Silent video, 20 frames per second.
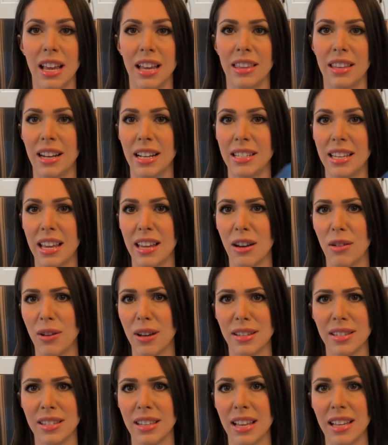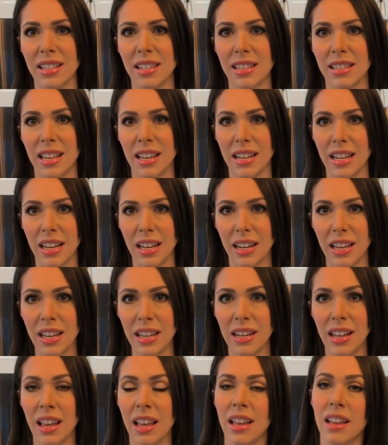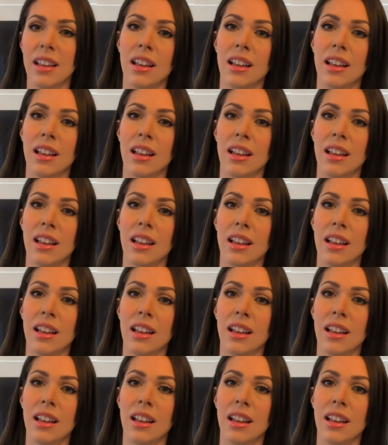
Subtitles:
and then I take out a slice as I need it.